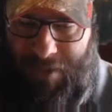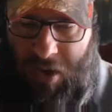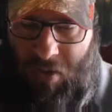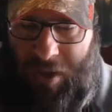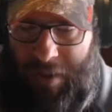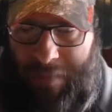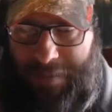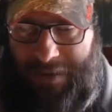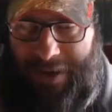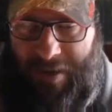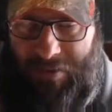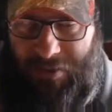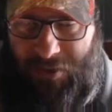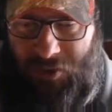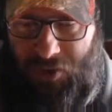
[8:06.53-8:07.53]
Okay, but
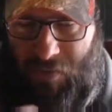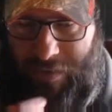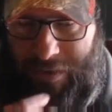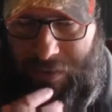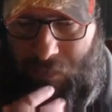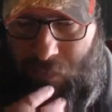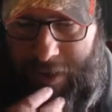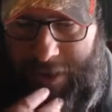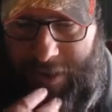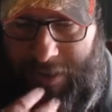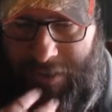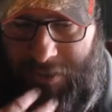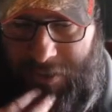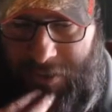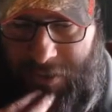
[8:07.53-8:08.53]
now they're showing
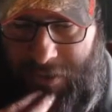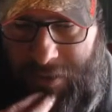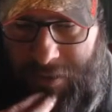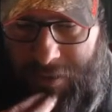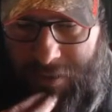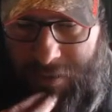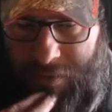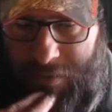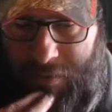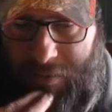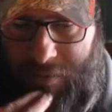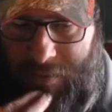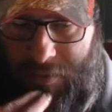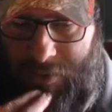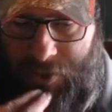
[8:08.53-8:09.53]
regular
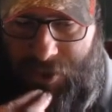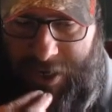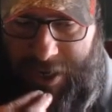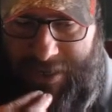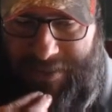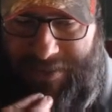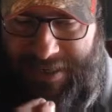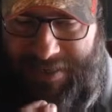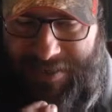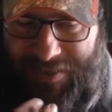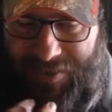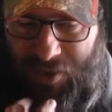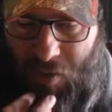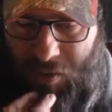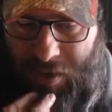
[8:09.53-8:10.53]
chests.
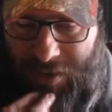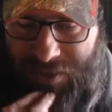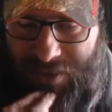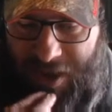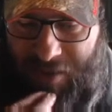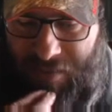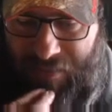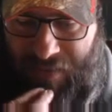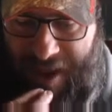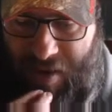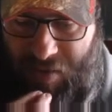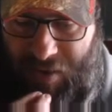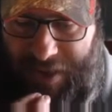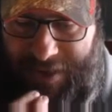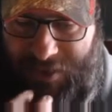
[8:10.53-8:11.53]
Season tokens are
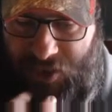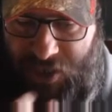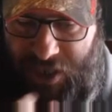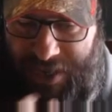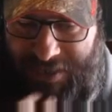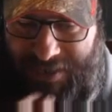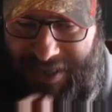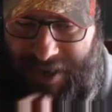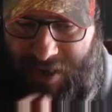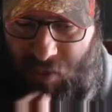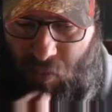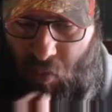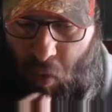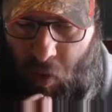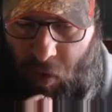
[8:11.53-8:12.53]
found in chests and
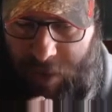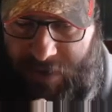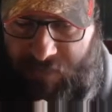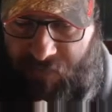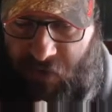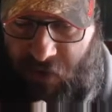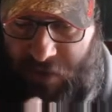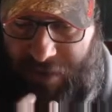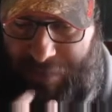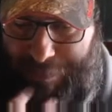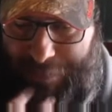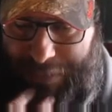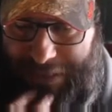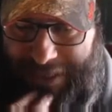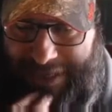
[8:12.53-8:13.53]
awarded for
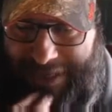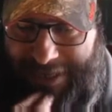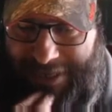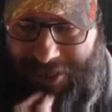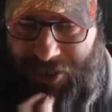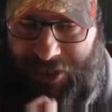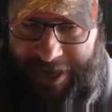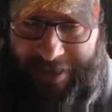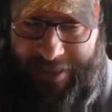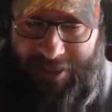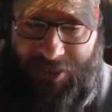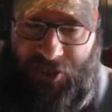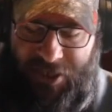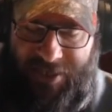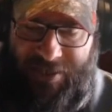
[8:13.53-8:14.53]
completing
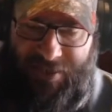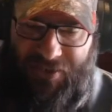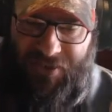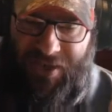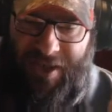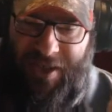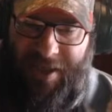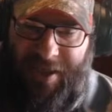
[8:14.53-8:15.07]
challenges.